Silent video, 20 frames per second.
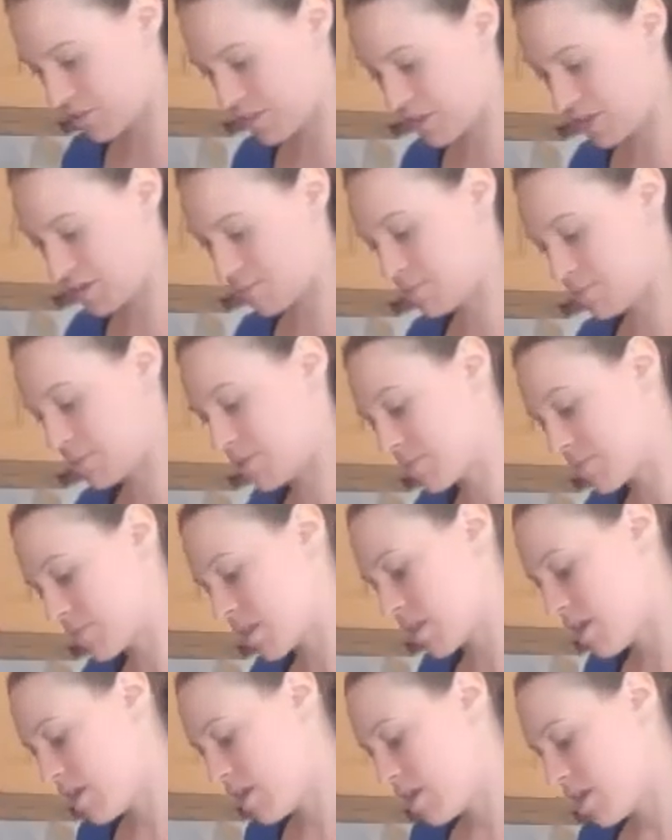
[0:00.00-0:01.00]
up, but
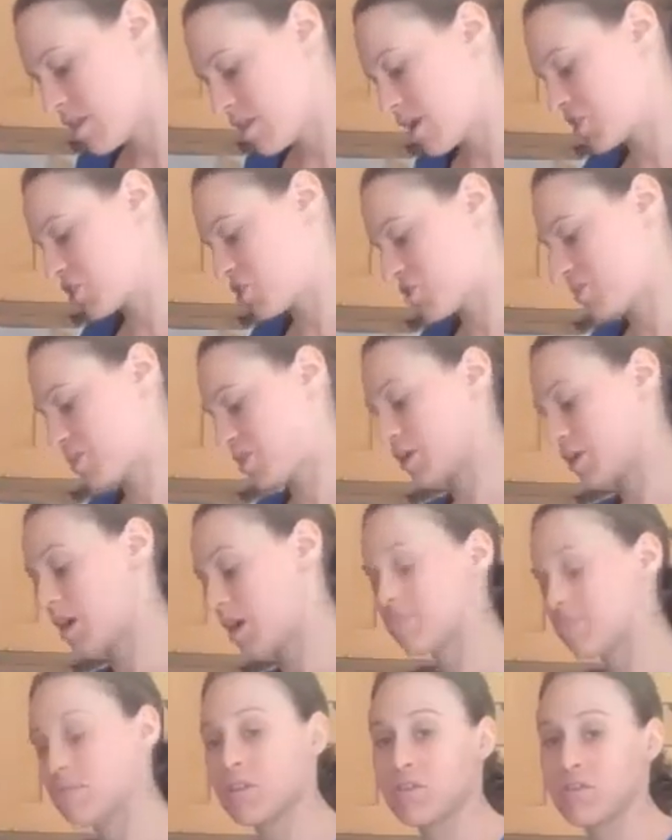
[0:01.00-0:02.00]
that should be good.
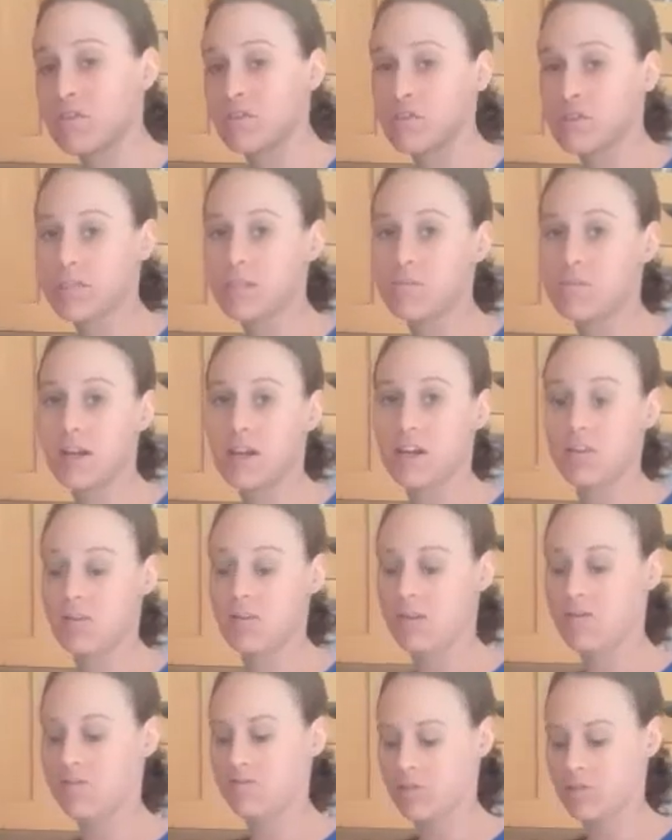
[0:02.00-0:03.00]
I'm going to throw this in the
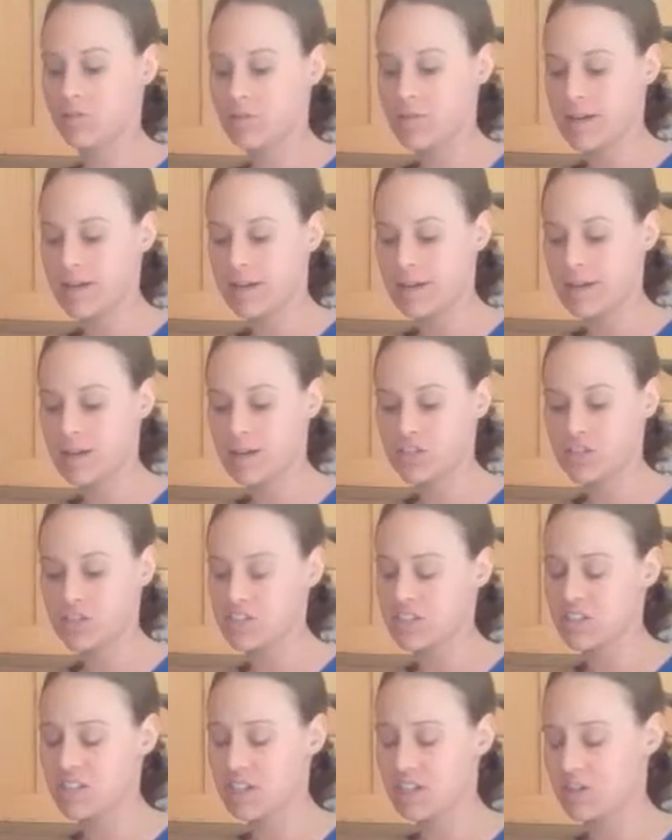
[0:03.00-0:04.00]
microwave real quick. It
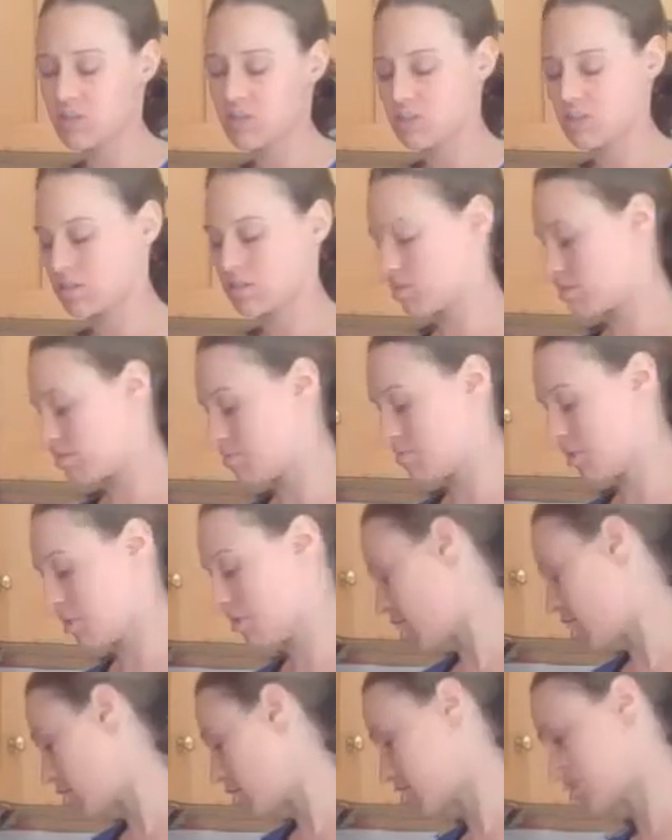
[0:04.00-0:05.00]
shouldn't take long to melt
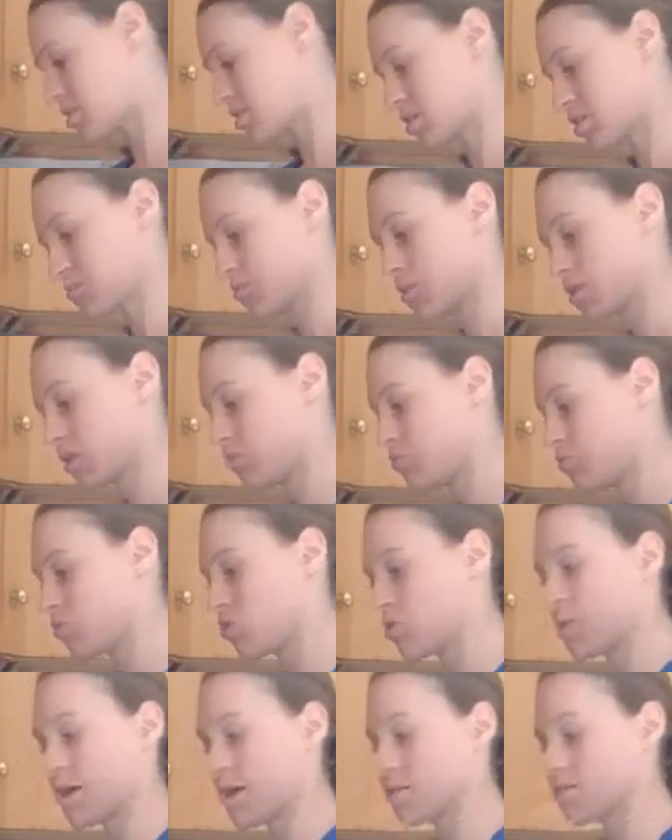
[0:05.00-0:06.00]
down because it's pretty
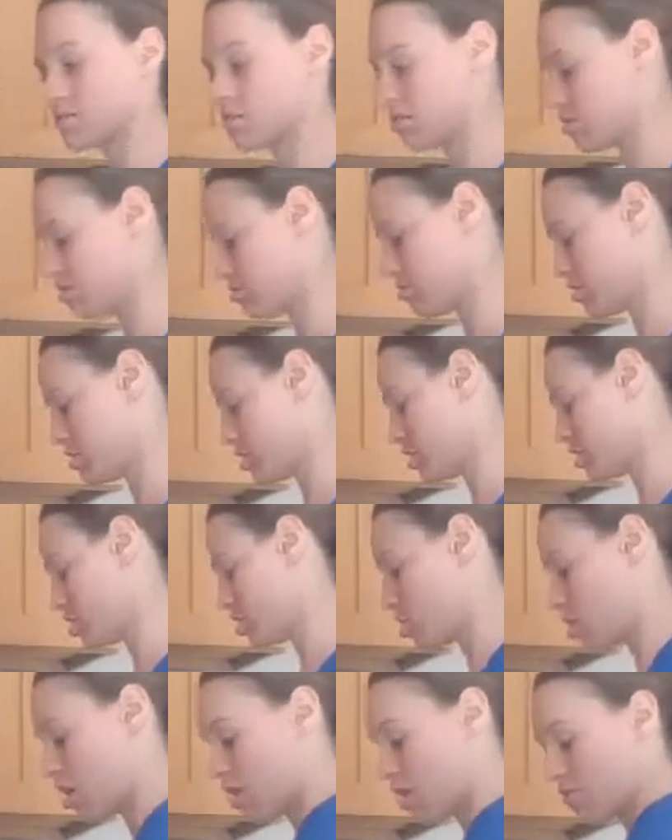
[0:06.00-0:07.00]
warm out, so this is
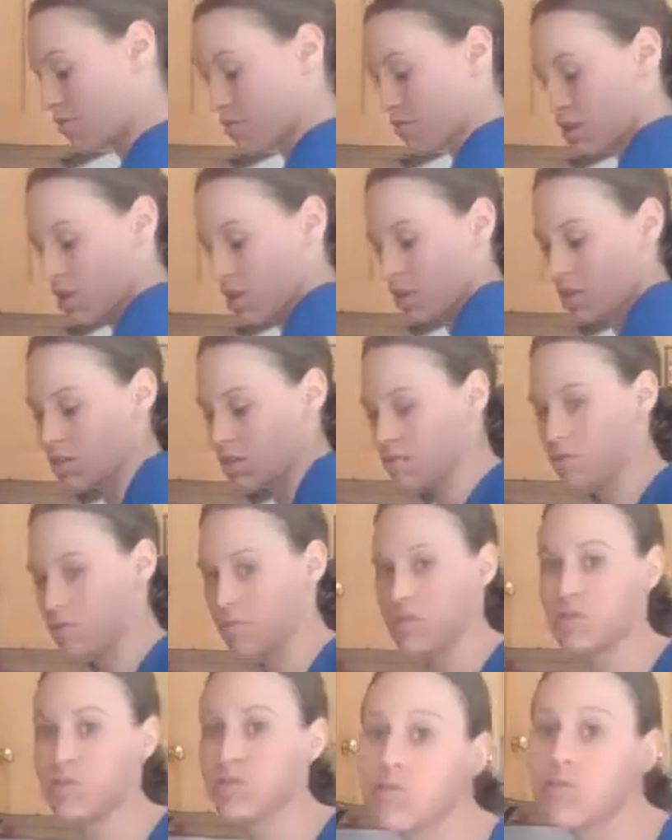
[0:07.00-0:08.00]
soft. So I'm
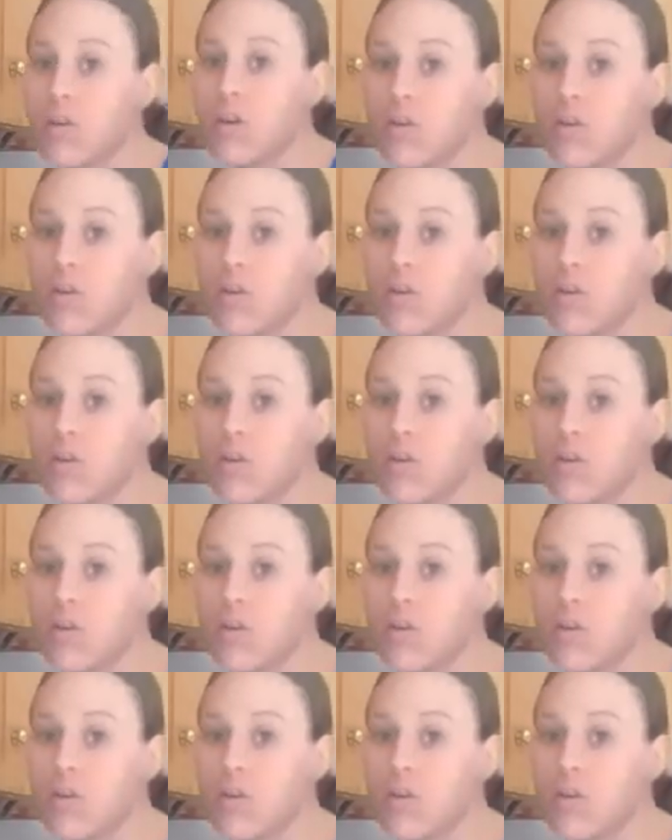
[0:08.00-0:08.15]
going to just go